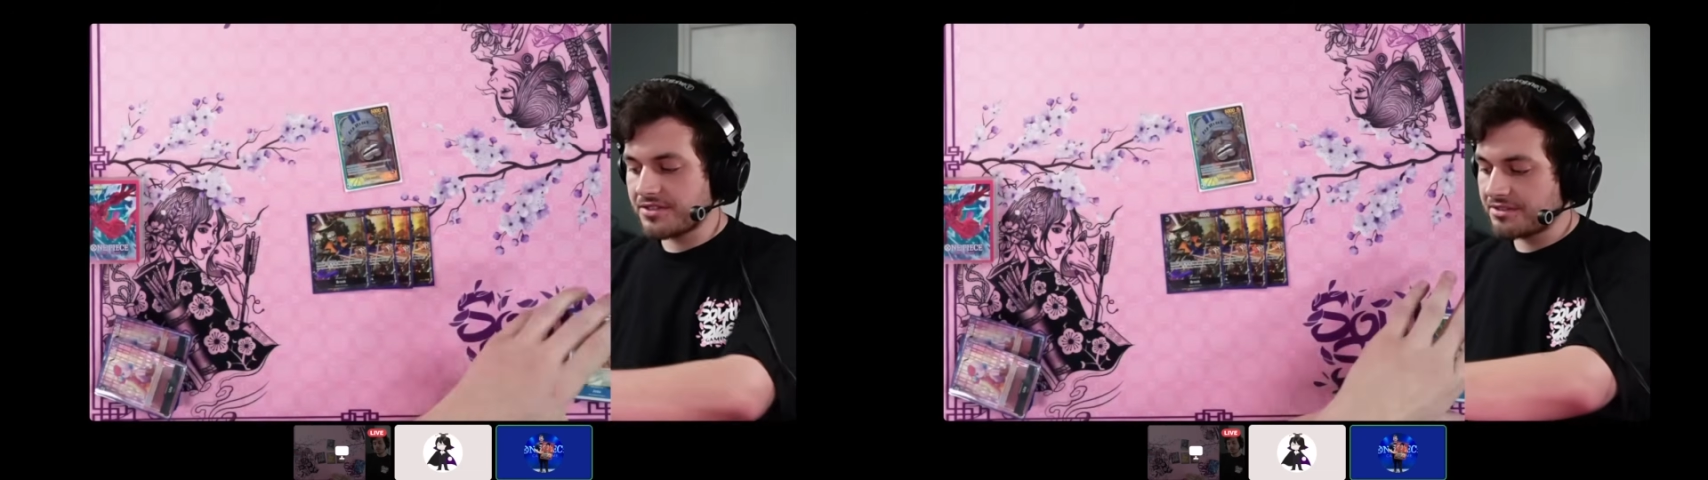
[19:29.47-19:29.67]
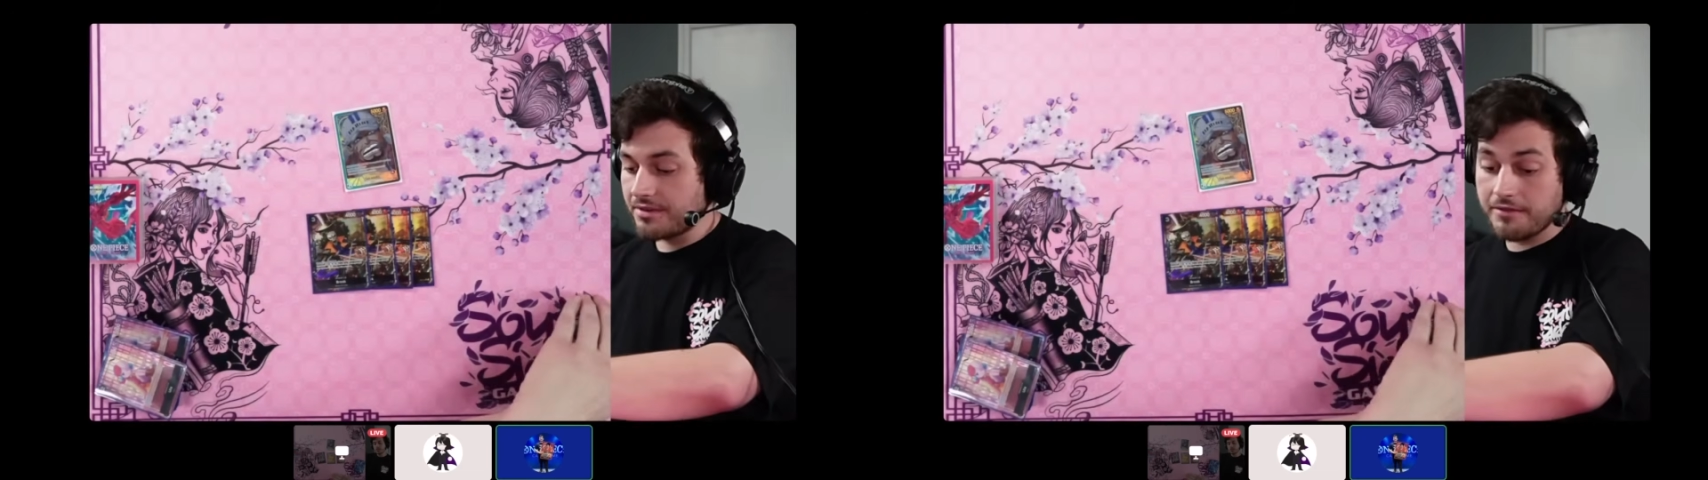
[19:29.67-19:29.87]

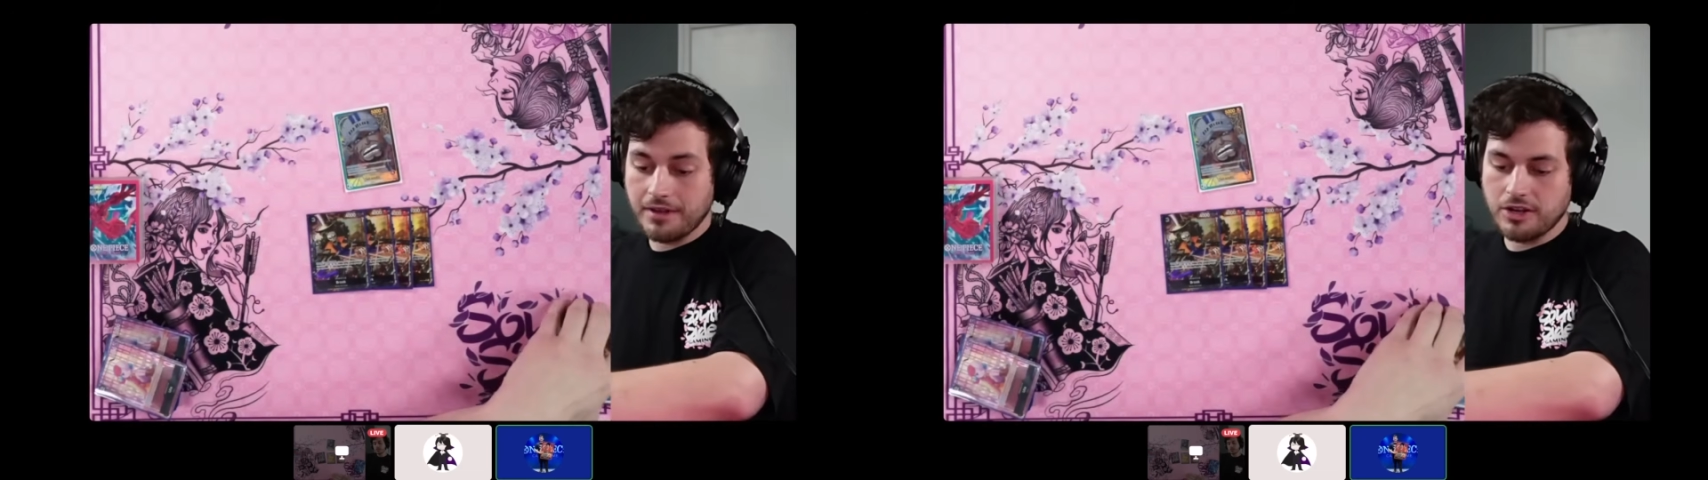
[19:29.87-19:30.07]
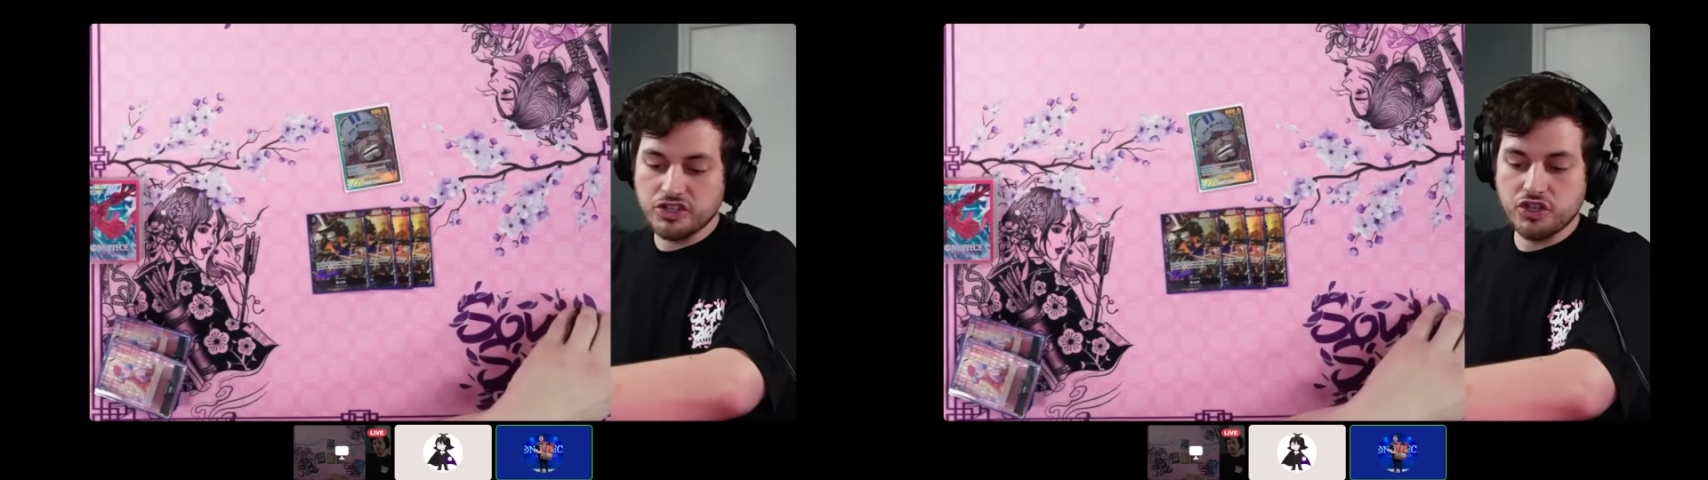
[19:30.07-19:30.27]
I'll just
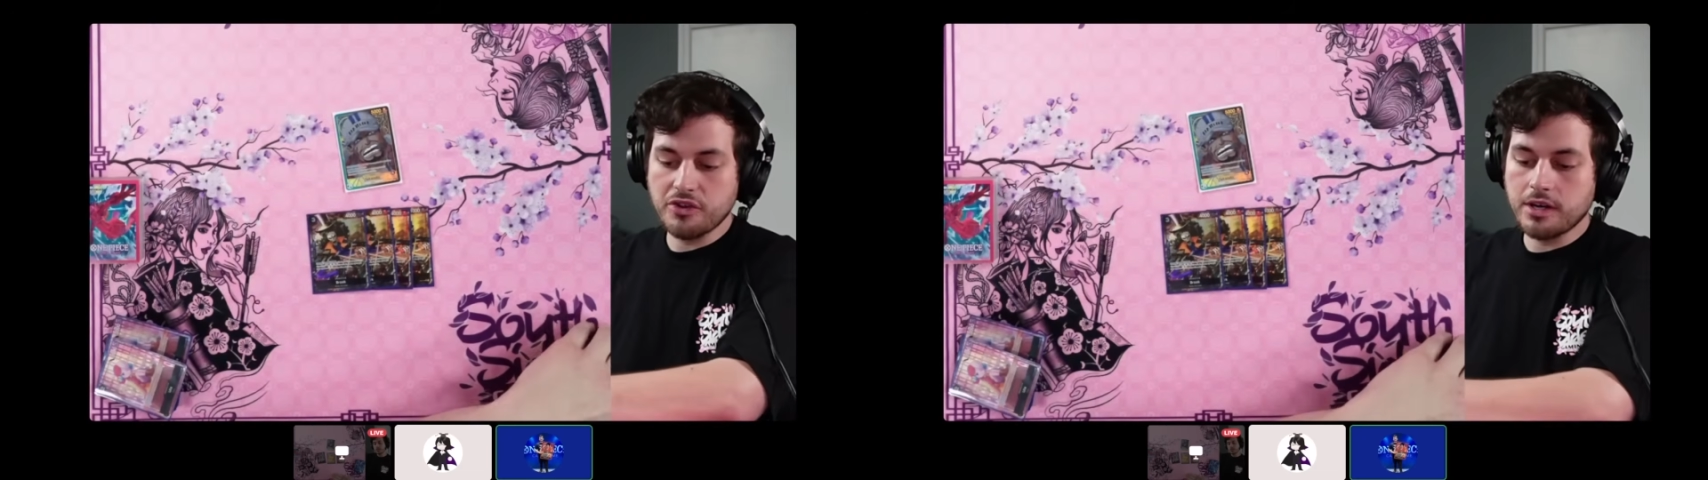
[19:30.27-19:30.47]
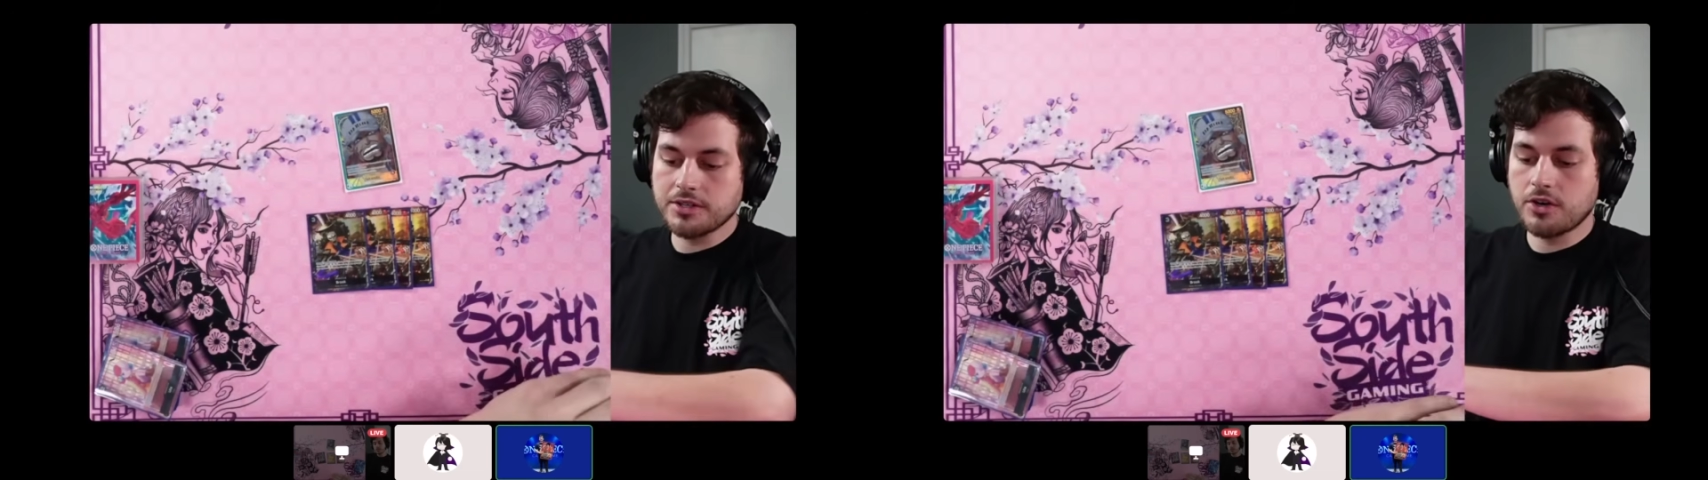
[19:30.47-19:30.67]
show the next
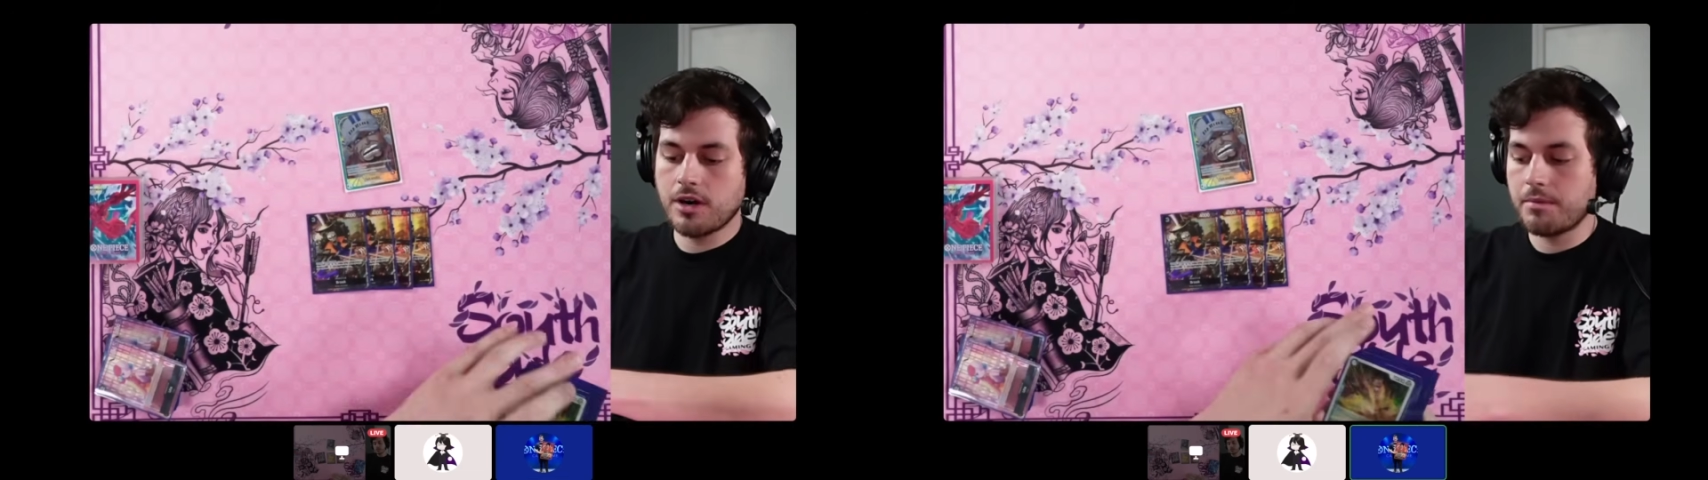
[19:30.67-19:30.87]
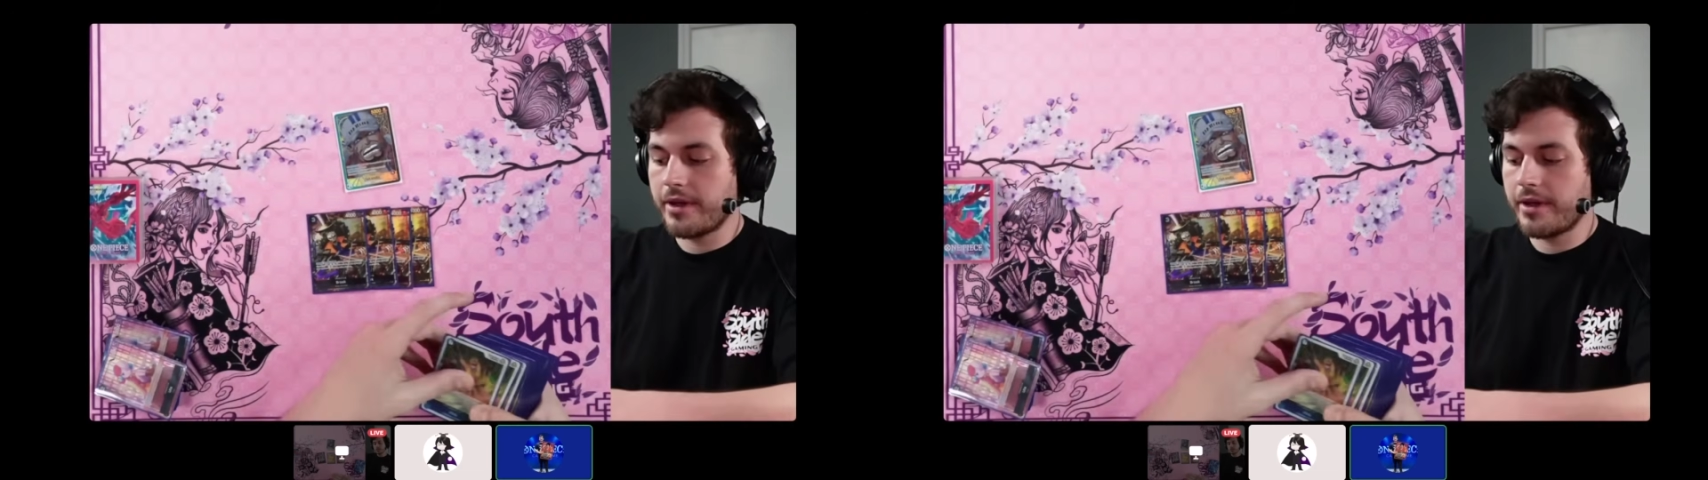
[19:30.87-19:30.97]
card I'm playing.